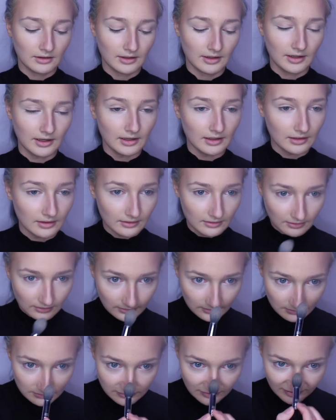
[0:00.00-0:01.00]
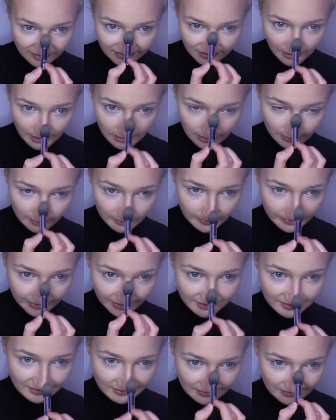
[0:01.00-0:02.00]
and just set all the
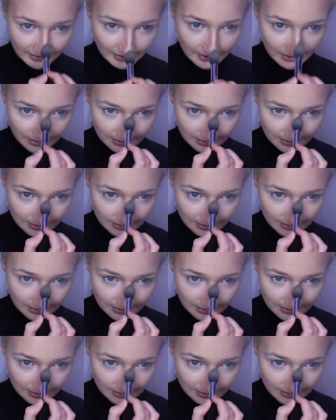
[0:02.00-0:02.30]
places that